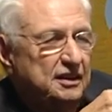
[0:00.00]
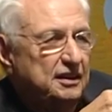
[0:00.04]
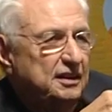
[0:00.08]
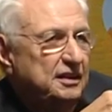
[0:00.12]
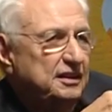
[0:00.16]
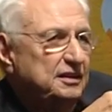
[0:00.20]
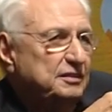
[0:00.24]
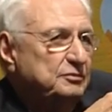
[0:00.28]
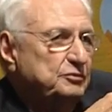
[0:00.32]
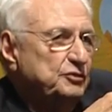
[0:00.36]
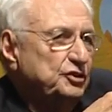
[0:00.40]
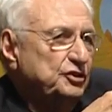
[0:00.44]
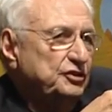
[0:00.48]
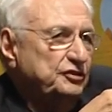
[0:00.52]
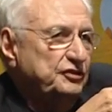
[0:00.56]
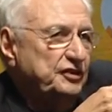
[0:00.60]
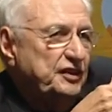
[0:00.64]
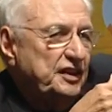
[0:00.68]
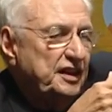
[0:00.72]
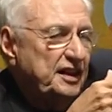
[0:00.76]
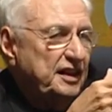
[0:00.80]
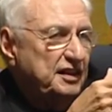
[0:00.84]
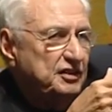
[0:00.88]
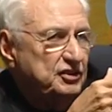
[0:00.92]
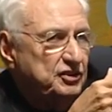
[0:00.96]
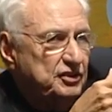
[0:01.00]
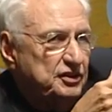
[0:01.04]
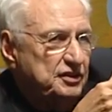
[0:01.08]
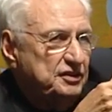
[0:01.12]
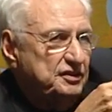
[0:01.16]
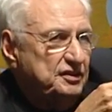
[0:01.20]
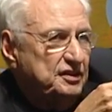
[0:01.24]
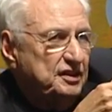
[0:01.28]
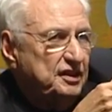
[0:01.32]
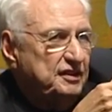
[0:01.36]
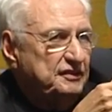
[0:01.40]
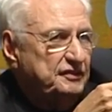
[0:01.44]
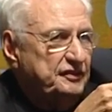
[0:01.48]
uh, moved the
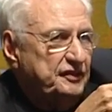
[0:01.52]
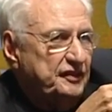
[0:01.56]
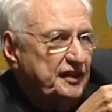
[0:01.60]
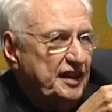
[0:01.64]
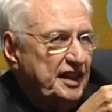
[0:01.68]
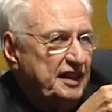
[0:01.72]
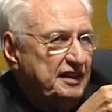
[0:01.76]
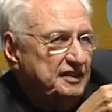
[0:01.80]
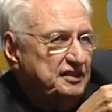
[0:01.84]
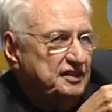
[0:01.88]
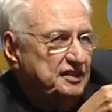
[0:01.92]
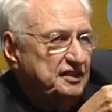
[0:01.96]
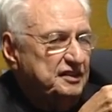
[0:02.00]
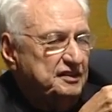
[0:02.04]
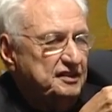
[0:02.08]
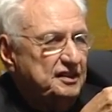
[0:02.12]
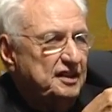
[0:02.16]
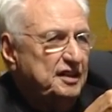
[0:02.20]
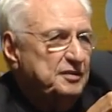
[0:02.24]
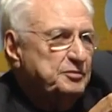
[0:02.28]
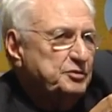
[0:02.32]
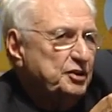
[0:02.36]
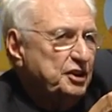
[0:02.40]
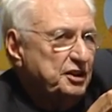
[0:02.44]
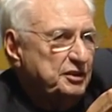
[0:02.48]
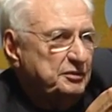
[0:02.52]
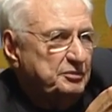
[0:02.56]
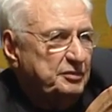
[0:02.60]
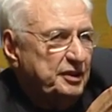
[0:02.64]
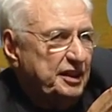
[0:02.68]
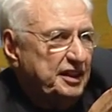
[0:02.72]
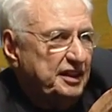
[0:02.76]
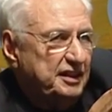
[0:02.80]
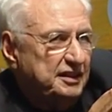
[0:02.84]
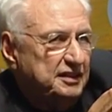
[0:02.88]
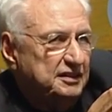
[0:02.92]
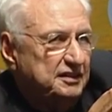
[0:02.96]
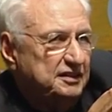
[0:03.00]
entrance off axis, and I brought it
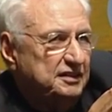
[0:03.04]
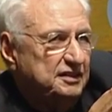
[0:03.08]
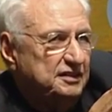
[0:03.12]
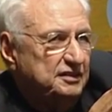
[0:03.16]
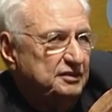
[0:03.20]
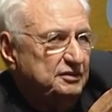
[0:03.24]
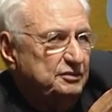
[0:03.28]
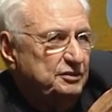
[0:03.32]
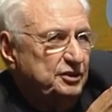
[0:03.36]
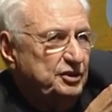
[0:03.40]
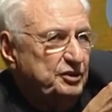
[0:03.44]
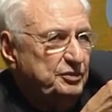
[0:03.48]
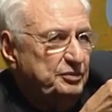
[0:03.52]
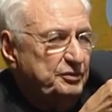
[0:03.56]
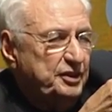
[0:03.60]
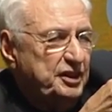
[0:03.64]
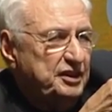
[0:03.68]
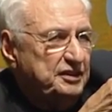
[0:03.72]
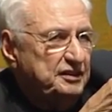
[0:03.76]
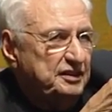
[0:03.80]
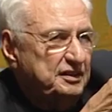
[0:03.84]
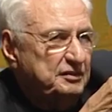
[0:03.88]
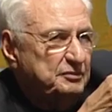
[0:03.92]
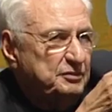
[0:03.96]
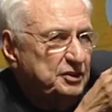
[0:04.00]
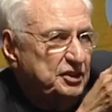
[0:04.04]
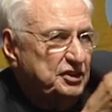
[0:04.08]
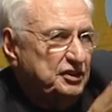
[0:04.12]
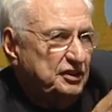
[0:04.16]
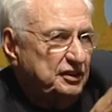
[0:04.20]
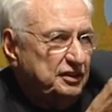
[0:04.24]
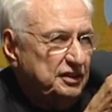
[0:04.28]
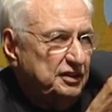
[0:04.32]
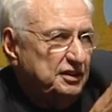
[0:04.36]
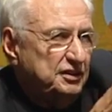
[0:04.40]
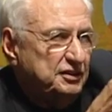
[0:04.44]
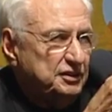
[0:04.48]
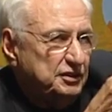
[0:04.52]
back, which makes it much
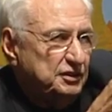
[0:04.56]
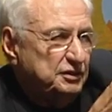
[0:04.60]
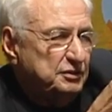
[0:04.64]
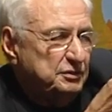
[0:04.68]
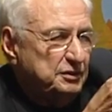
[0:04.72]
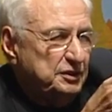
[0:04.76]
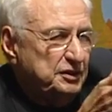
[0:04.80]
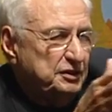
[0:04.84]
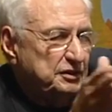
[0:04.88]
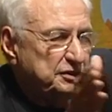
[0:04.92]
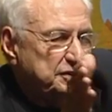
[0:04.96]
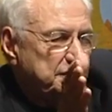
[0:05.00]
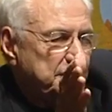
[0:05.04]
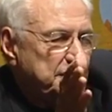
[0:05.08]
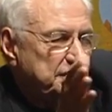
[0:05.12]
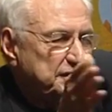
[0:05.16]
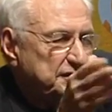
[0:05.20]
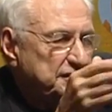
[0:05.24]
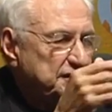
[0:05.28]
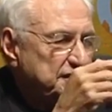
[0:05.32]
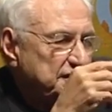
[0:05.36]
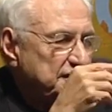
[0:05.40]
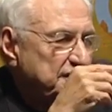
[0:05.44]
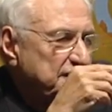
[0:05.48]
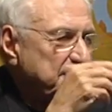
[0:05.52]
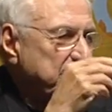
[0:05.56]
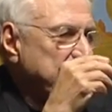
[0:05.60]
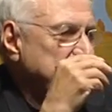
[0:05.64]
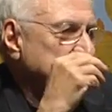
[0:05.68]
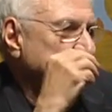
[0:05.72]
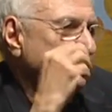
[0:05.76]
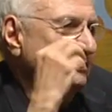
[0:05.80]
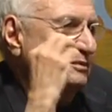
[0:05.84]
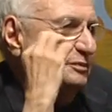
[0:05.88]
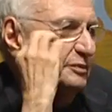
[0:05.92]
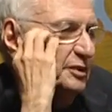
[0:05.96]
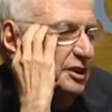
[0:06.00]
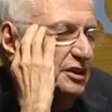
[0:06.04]
clearer when you go in.
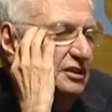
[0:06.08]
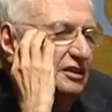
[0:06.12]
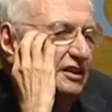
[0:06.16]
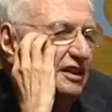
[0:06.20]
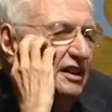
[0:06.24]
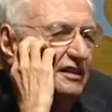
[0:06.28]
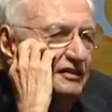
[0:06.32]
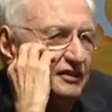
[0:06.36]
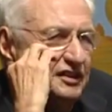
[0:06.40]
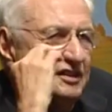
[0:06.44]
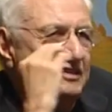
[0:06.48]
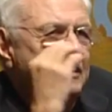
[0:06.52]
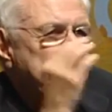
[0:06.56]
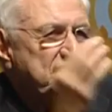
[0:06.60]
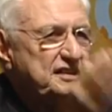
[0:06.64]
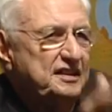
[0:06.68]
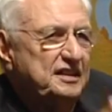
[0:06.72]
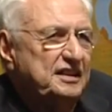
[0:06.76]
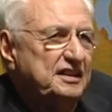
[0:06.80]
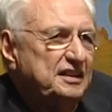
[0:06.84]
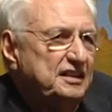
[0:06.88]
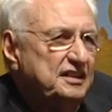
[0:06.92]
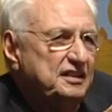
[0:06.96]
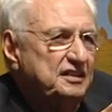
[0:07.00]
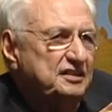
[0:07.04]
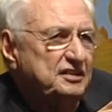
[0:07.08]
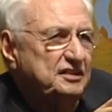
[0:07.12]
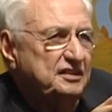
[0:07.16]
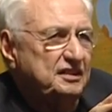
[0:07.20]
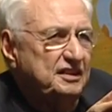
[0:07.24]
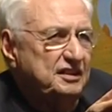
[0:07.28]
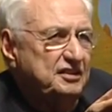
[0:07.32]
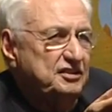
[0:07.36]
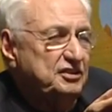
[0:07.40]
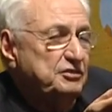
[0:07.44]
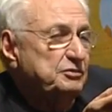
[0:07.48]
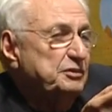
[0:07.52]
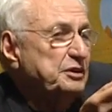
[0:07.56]
But you have to see it. It's,
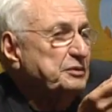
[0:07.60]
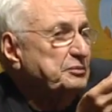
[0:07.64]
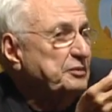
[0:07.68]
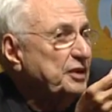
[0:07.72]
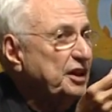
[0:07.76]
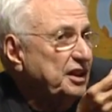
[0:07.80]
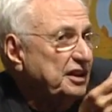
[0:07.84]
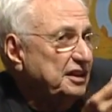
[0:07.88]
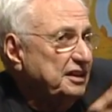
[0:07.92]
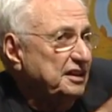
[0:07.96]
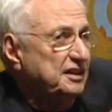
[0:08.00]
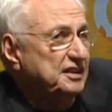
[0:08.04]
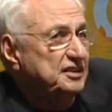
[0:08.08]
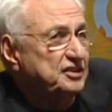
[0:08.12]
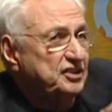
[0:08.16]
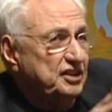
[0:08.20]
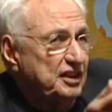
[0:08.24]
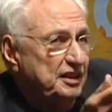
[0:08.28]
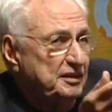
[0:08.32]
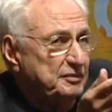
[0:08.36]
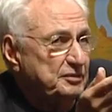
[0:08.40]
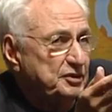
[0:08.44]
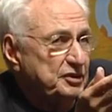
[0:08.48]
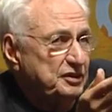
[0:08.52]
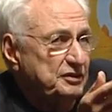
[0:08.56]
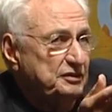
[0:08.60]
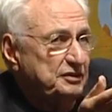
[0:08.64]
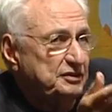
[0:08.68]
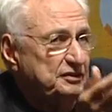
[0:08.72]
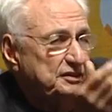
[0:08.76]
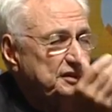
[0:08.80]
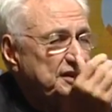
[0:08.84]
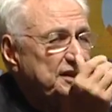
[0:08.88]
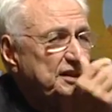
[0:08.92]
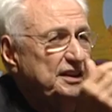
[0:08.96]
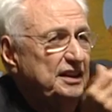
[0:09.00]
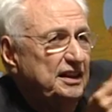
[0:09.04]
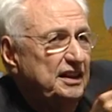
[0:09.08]
it's a remodeling job, so you,
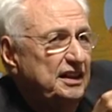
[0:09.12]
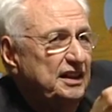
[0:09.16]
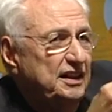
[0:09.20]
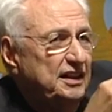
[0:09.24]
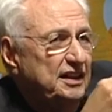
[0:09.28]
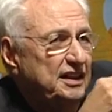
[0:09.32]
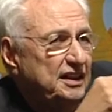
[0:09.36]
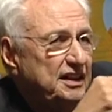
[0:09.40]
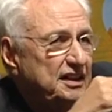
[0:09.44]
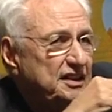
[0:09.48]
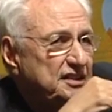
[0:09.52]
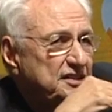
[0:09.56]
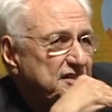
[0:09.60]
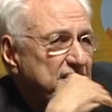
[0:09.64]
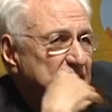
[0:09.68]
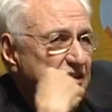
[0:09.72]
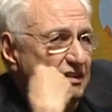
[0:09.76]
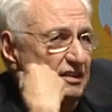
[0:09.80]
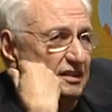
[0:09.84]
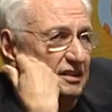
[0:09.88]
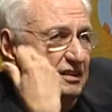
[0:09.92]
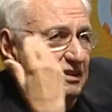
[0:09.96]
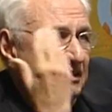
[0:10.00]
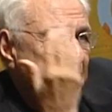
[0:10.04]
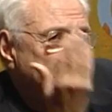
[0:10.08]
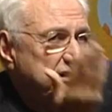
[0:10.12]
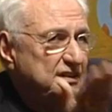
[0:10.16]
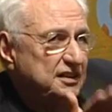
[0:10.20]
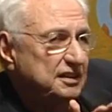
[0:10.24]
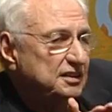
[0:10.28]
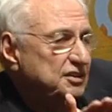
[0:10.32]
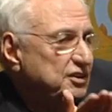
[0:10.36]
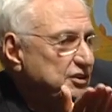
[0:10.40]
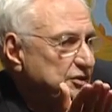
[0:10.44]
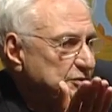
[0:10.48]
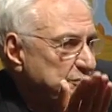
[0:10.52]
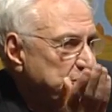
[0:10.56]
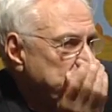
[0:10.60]
it isn't a, a
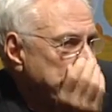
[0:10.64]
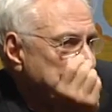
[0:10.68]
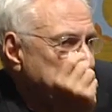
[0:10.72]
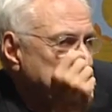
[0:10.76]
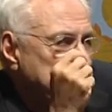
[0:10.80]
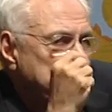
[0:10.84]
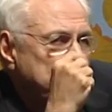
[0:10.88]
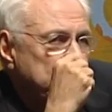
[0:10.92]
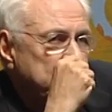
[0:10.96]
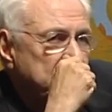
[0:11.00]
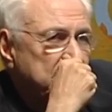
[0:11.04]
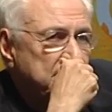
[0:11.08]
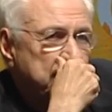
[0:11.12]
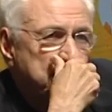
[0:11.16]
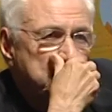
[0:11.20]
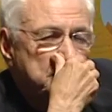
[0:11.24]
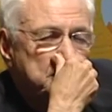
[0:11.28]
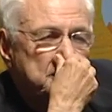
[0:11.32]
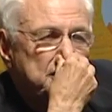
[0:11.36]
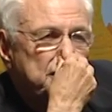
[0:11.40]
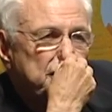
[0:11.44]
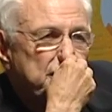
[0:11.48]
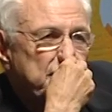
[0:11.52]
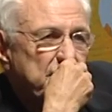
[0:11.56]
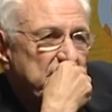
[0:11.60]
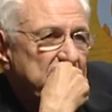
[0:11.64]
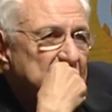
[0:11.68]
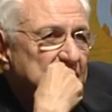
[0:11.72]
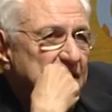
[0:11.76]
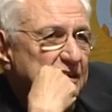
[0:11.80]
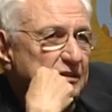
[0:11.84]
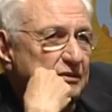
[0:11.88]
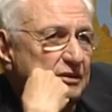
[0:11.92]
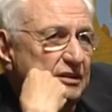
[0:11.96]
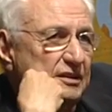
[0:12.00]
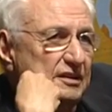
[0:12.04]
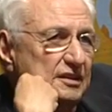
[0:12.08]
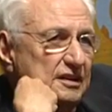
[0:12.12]
new building. It's
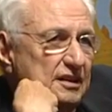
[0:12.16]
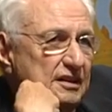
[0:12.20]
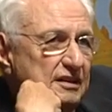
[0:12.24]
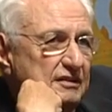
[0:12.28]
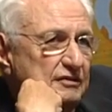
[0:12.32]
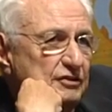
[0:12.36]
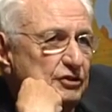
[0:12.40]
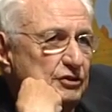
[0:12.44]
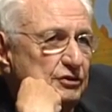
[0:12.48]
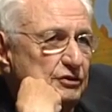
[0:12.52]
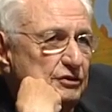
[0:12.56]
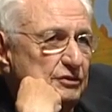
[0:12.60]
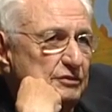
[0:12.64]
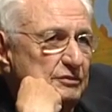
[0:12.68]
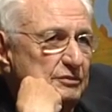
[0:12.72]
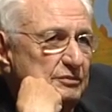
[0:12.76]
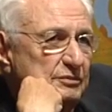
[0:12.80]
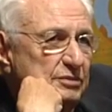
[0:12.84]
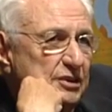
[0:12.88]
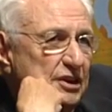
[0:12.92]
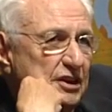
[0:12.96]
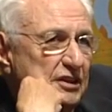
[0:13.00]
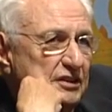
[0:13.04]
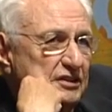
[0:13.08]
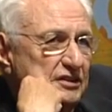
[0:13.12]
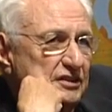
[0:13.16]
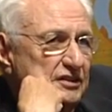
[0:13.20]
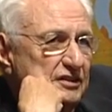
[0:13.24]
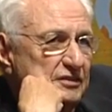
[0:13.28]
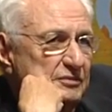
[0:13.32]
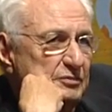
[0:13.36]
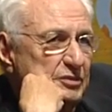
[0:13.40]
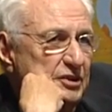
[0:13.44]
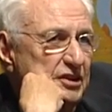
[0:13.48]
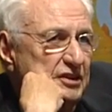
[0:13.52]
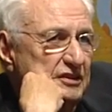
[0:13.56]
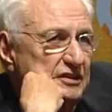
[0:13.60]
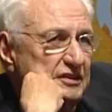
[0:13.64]
dealing with a lot of old parts
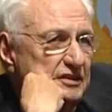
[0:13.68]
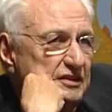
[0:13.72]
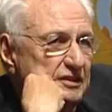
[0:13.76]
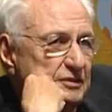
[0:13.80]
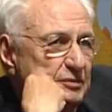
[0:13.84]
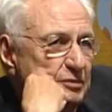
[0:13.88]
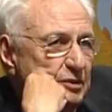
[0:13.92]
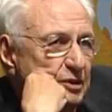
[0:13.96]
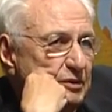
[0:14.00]
and pieces.